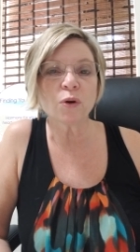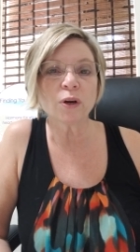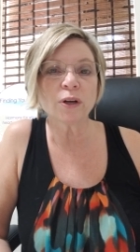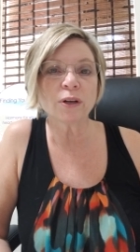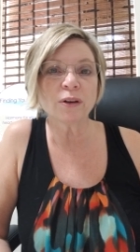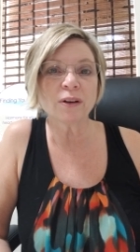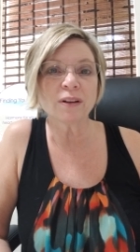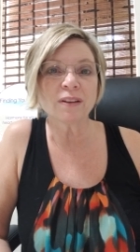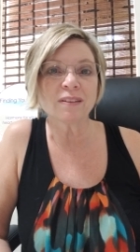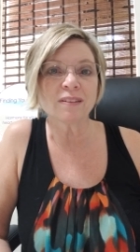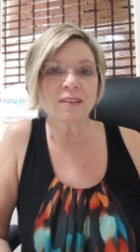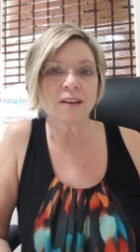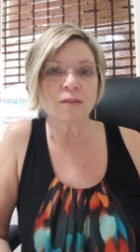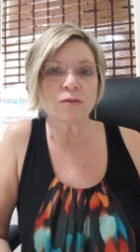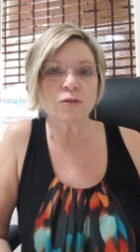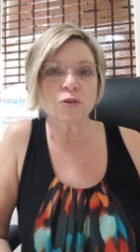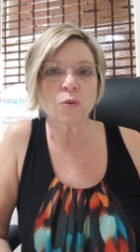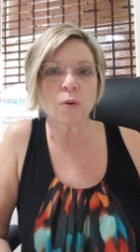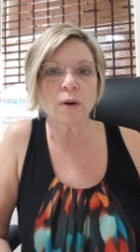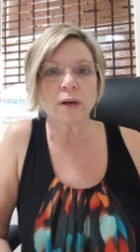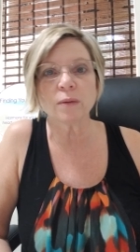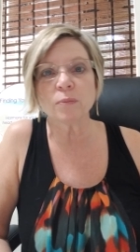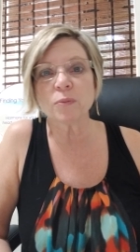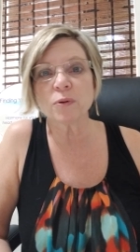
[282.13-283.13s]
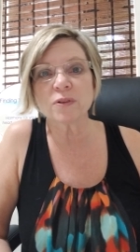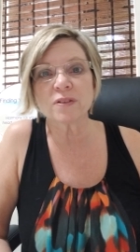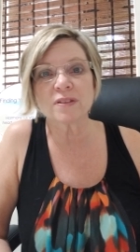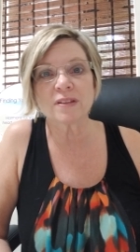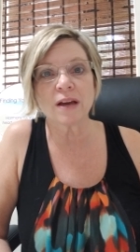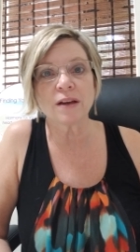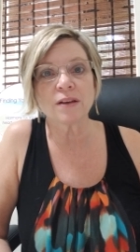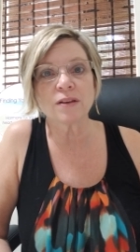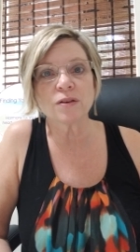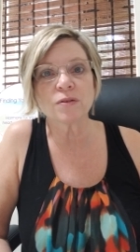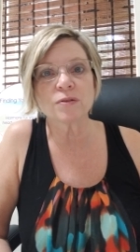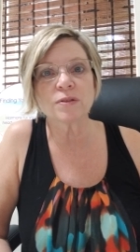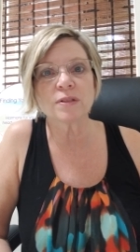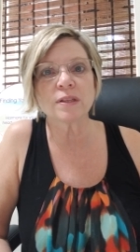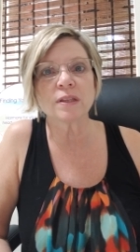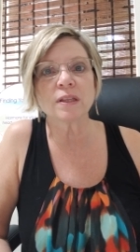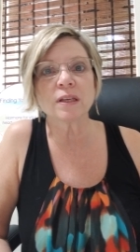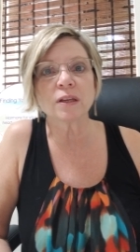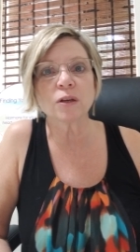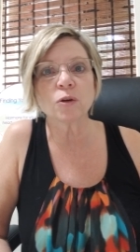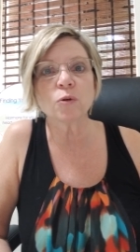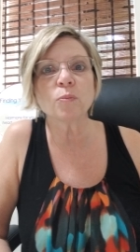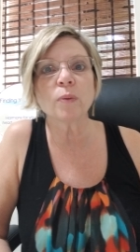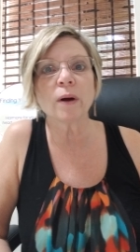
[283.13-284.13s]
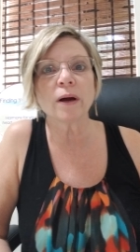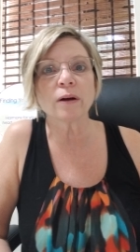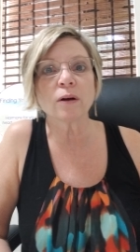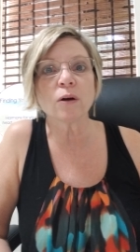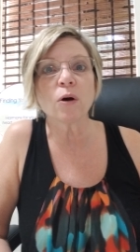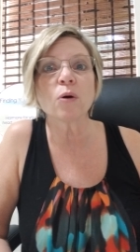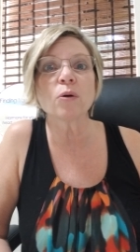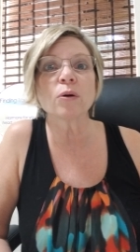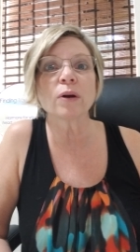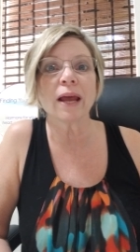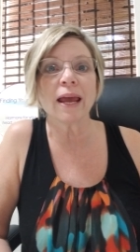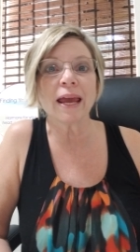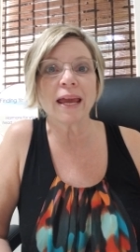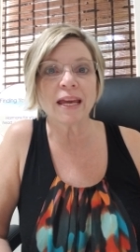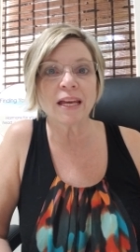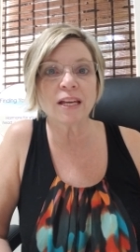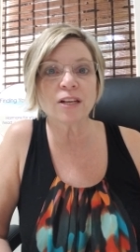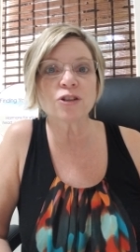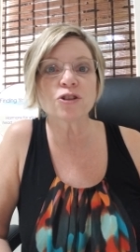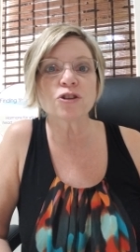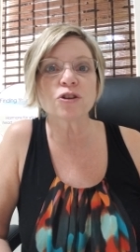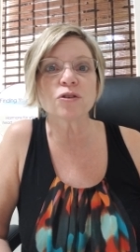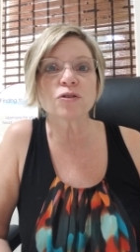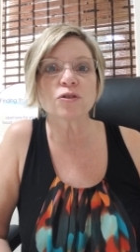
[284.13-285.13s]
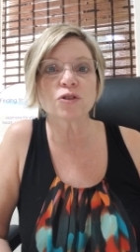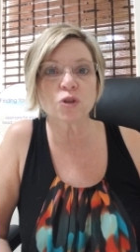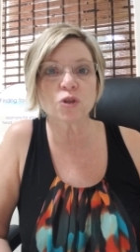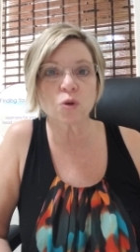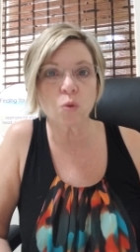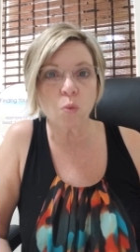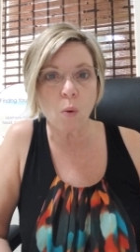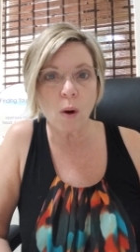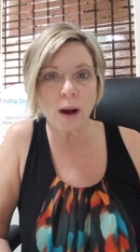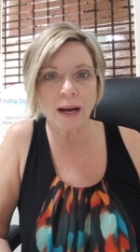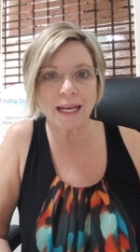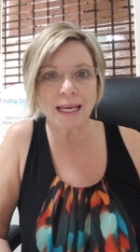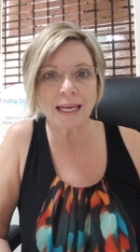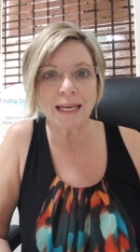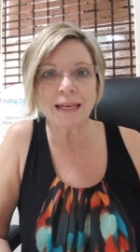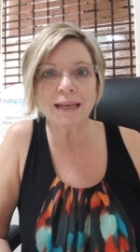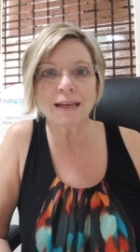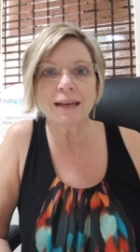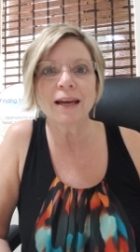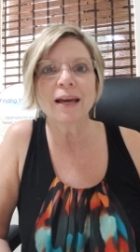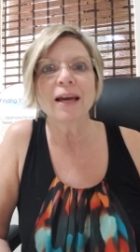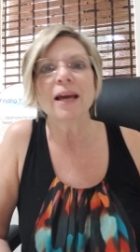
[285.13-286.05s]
you can save 20% using the coupon code ANGEL20.